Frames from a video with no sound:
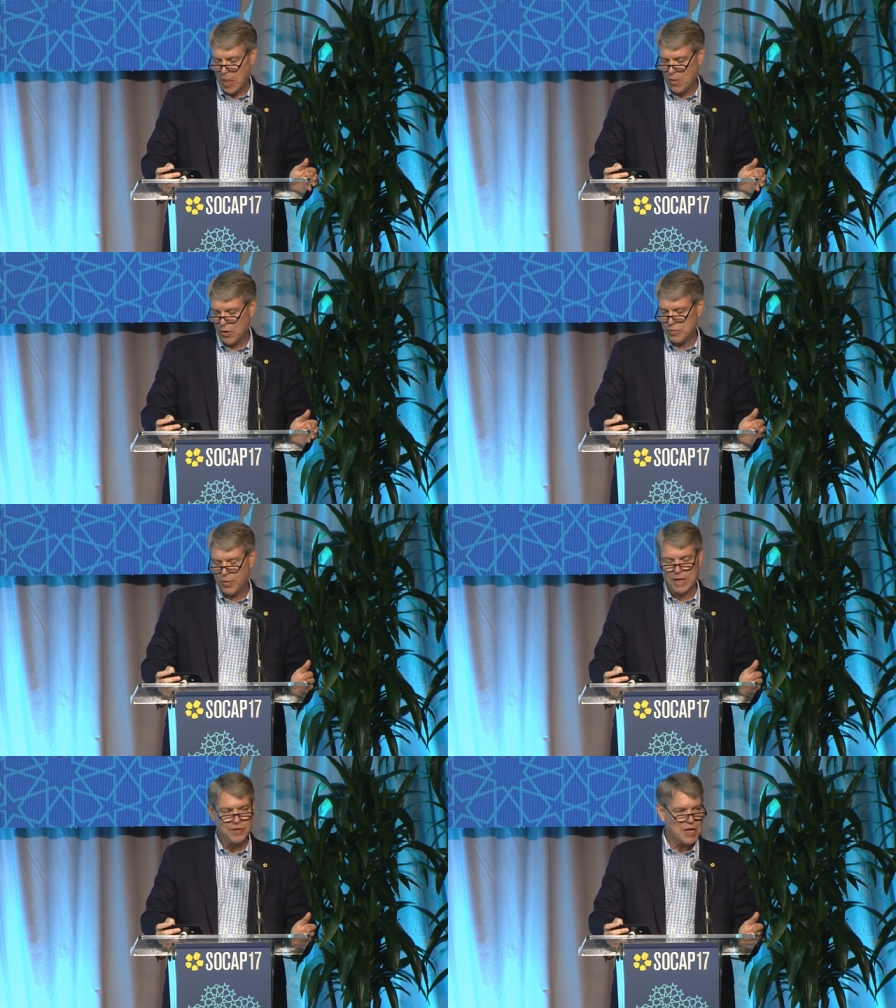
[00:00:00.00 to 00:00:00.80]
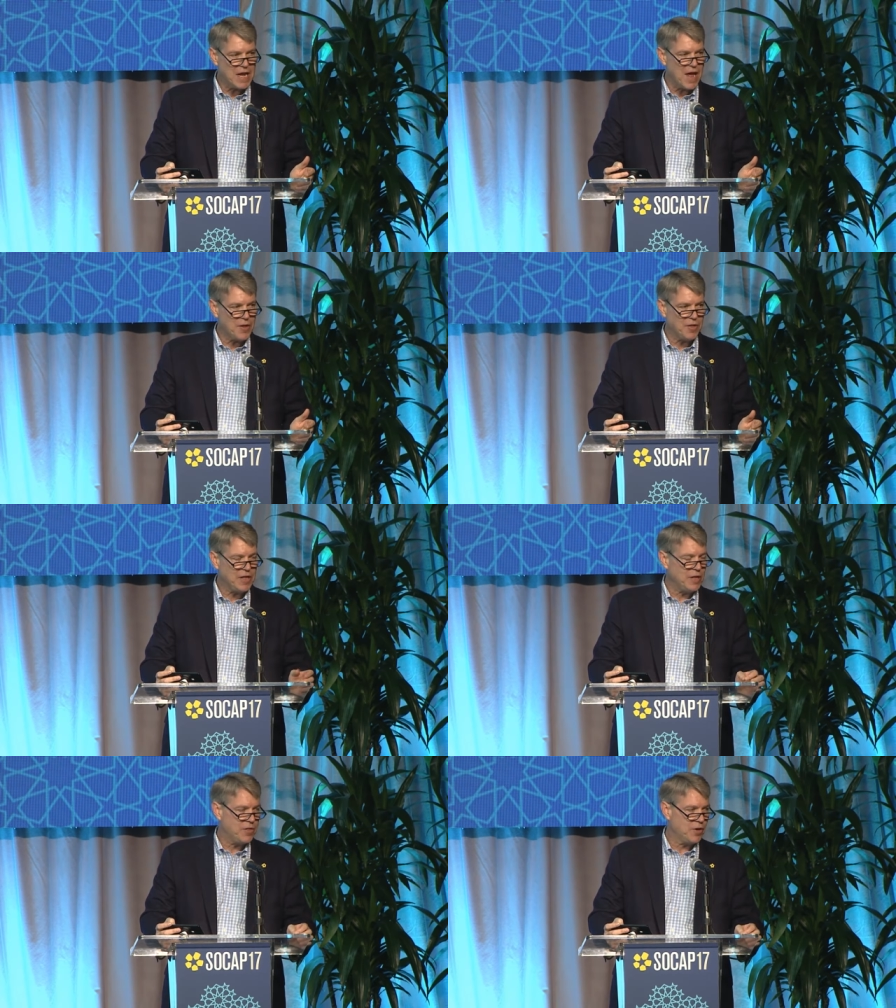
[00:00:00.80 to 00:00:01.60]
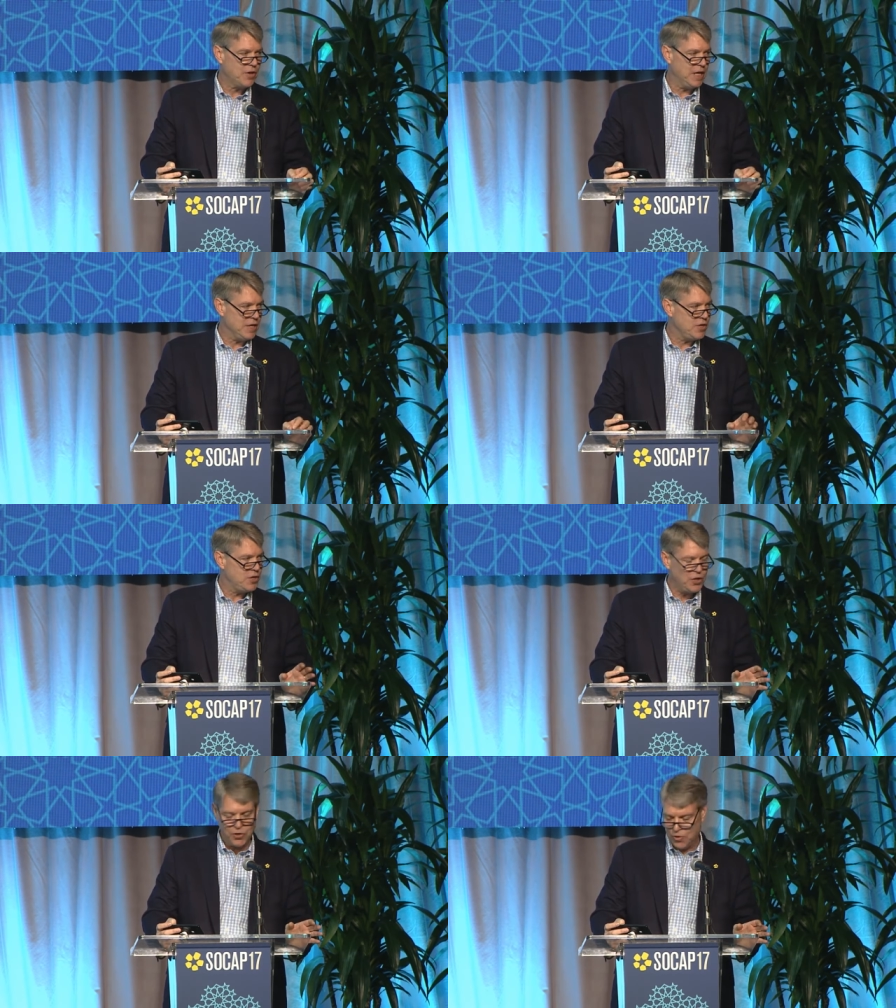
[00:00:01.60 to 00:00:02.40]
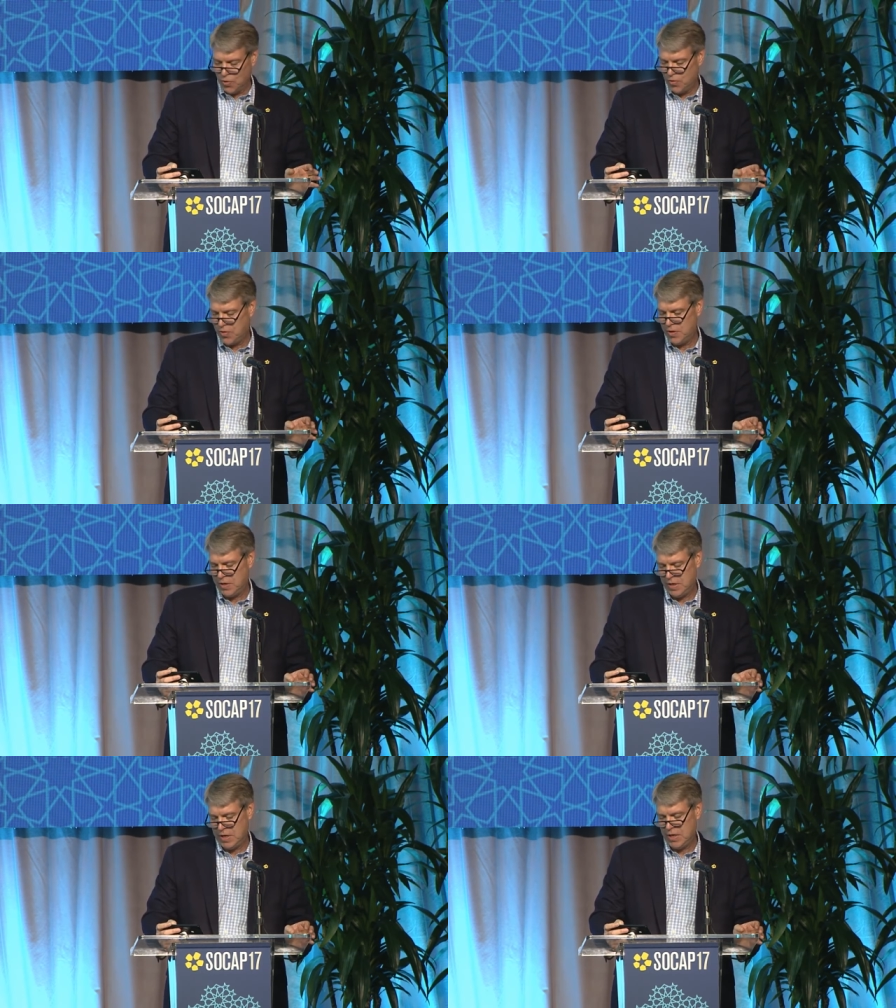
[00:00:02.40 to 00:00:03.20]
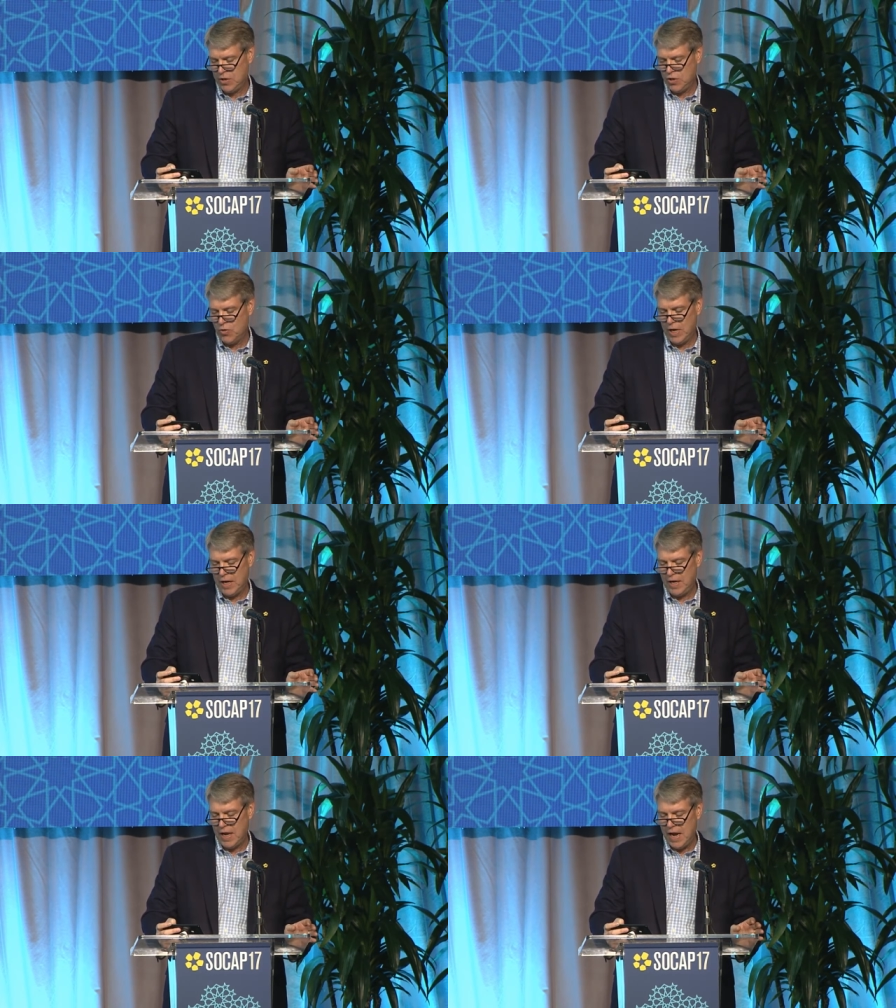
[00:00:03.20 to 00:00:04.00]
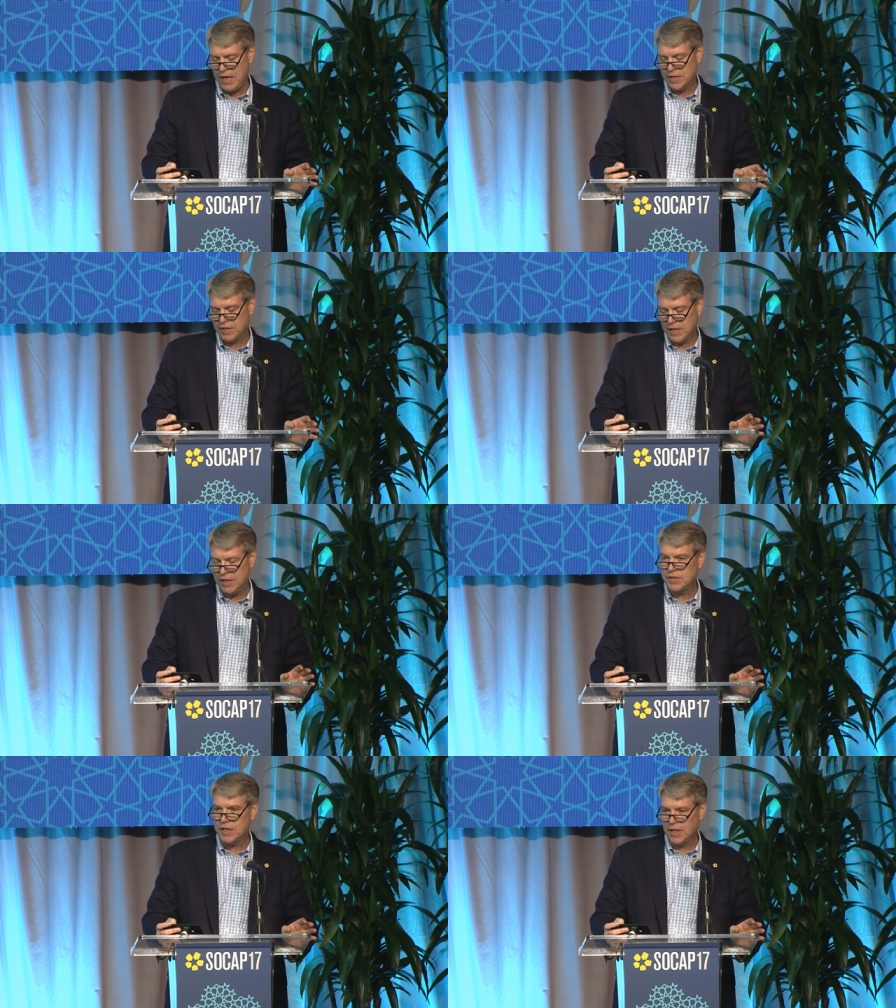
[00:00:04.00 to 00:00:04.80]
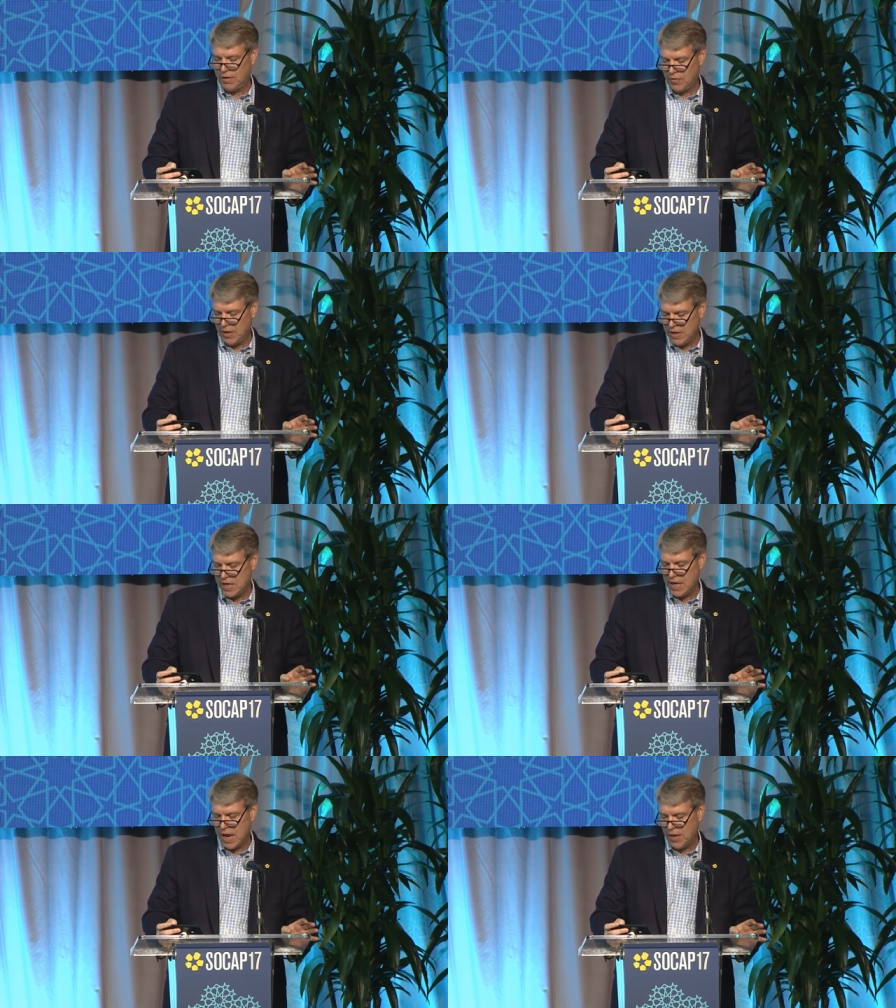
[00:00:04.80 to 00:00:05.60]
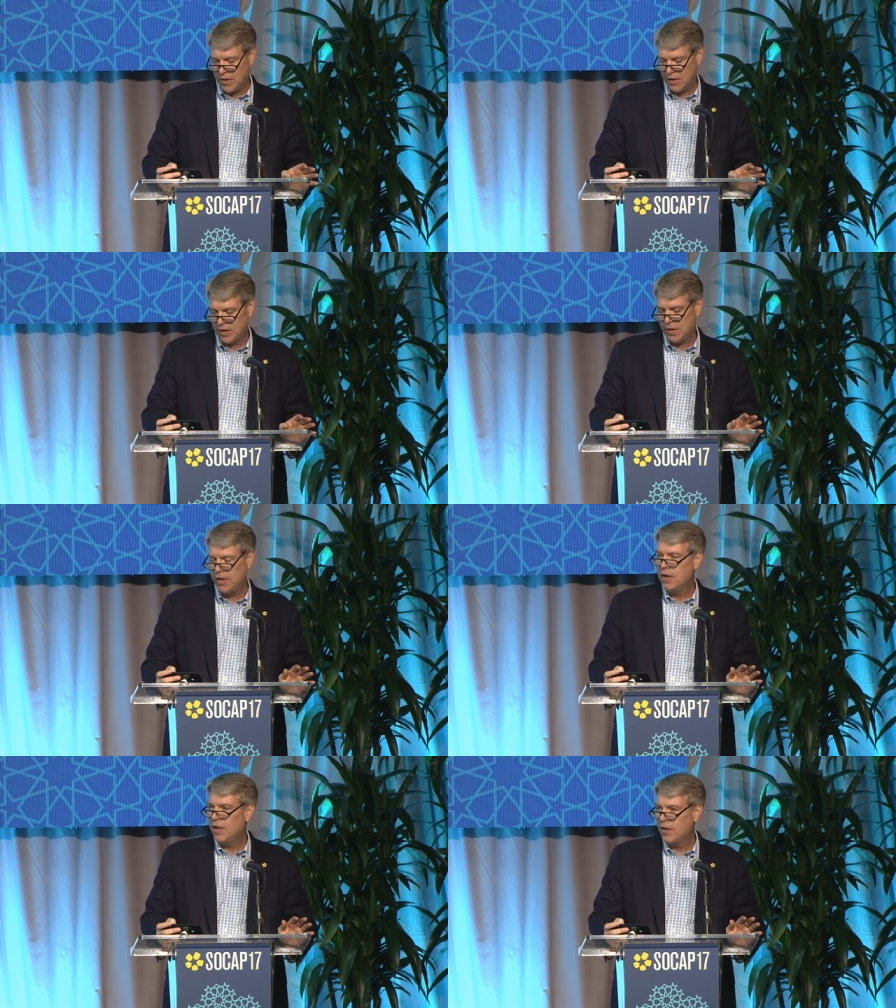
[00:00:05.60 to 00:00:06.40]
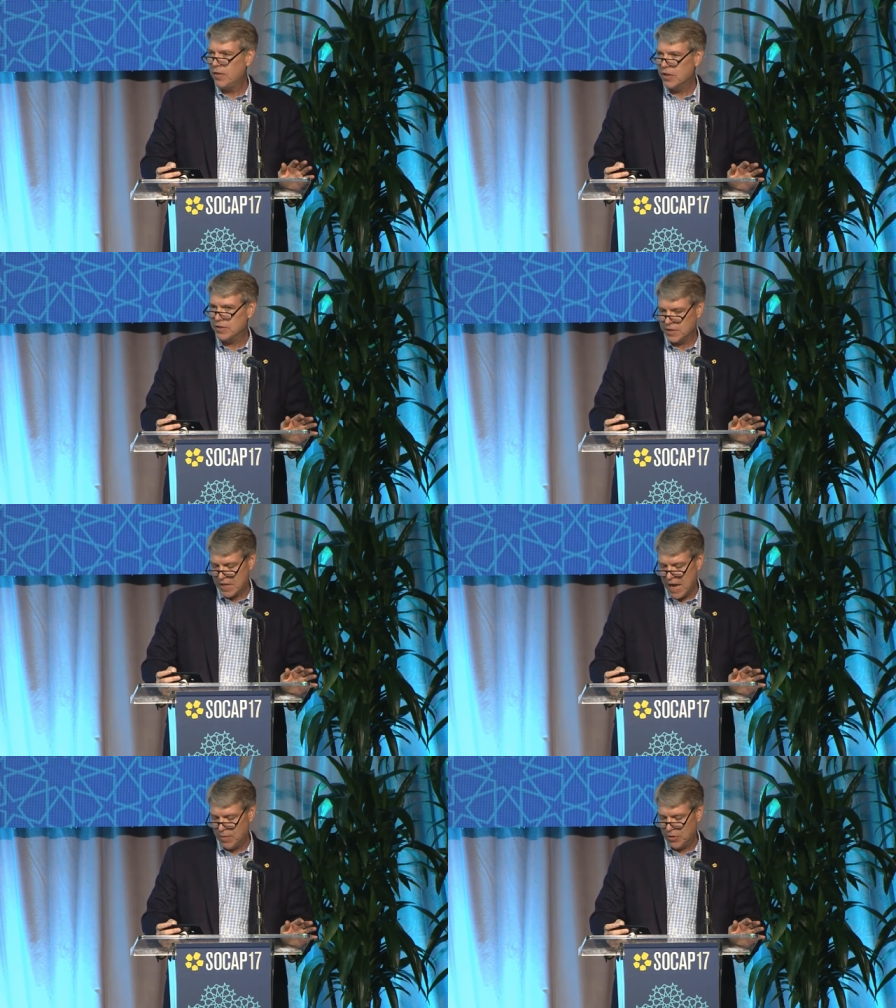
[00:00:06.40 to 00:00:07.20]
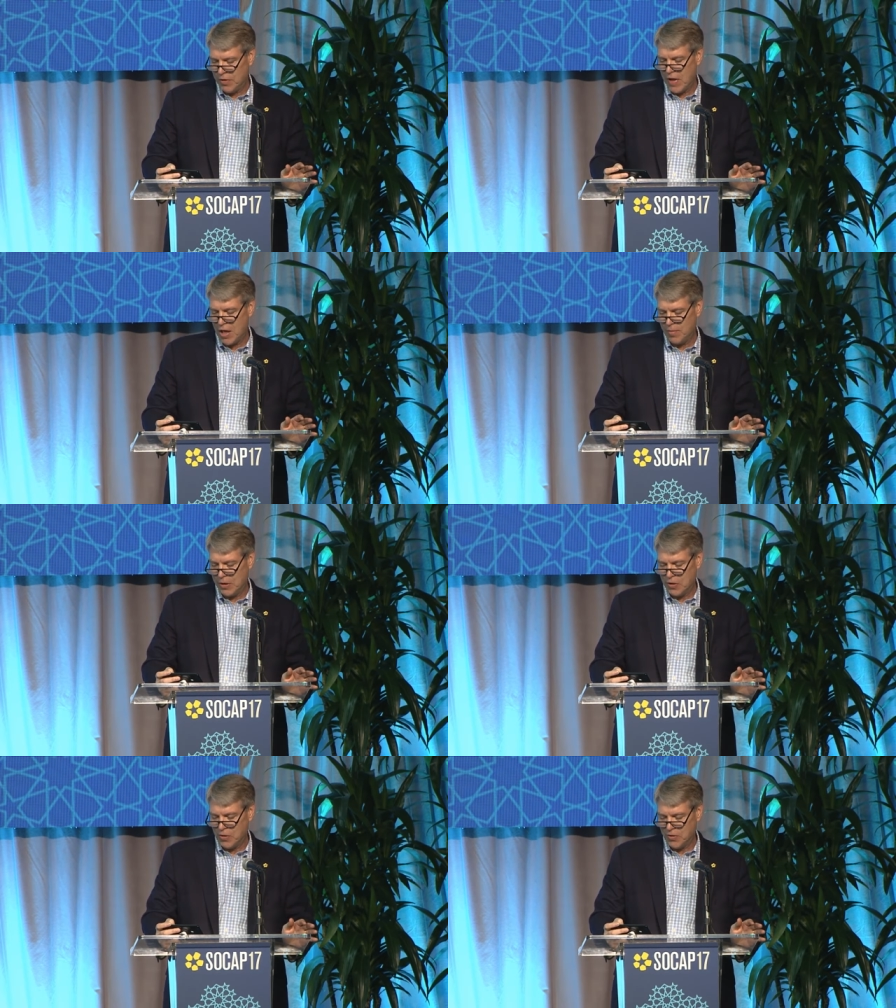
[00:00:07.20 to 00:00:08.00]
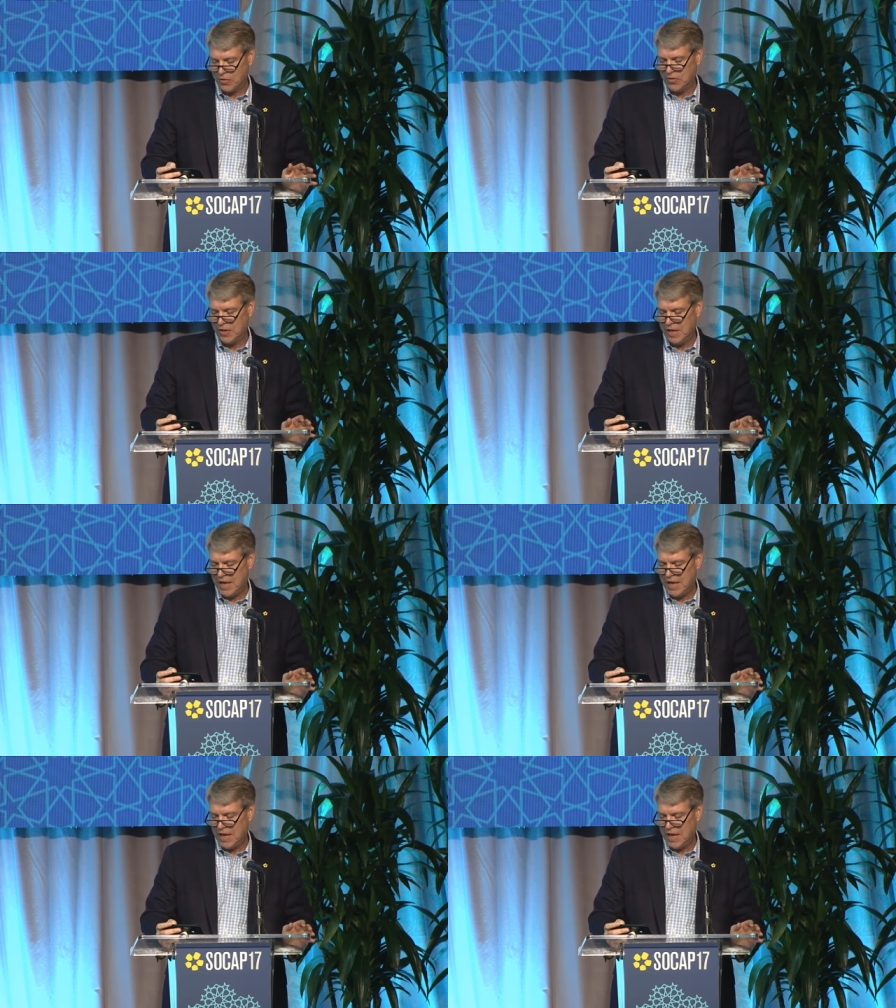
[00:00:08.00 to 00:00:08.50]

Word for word: which brings together the 32 UN agencies delivering together the Sustainable Development Goals.